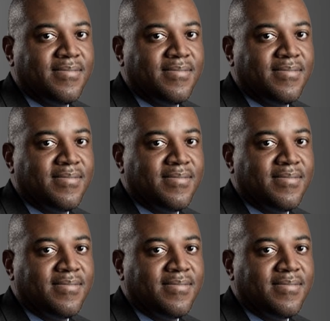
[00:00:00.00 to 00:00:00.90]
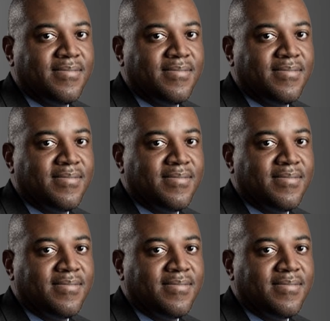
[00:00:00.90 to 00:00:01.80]

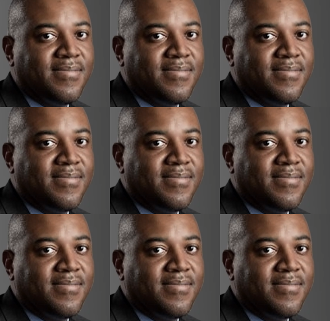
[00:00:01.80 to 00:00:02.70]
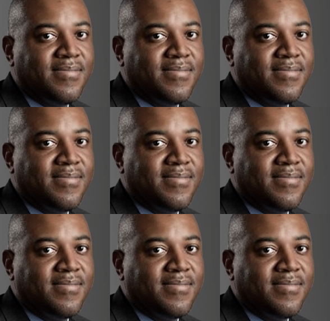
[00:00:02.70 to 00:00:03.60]

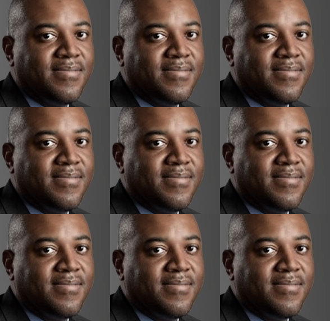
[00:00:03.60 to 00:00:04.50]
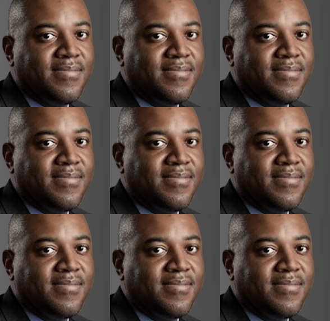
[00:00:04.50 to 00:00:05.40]

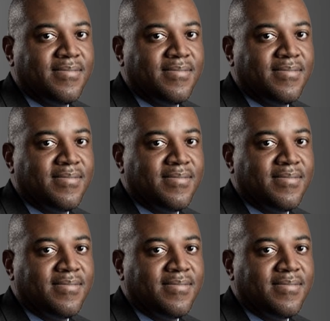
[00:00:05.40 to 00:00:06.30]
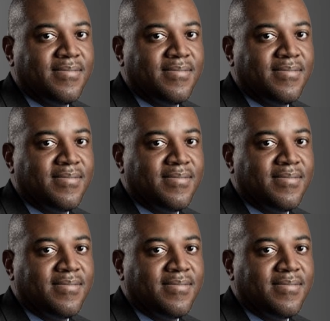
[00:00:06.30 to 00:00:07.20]

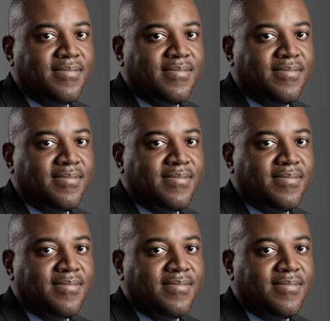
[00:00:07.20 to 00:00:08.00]
The face doesn't move, so there is nothing to read.